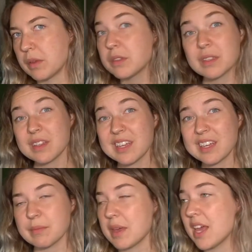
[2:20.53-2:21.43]
I used to
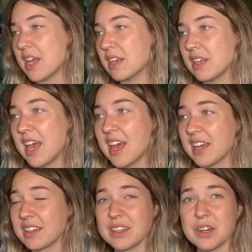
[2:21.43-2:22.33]
think, man,
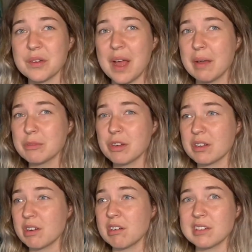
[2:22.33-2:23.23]
yeah, you know,
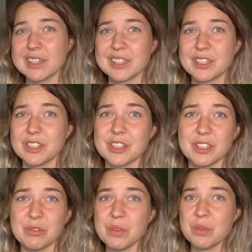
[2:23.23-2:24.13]
abstract art is
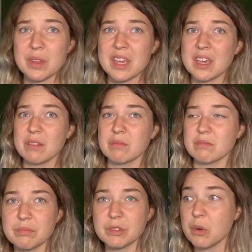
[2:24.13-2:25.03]
just truly
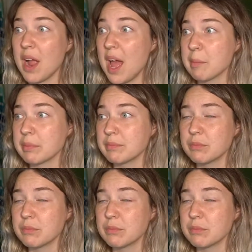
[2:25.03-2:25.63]
crap.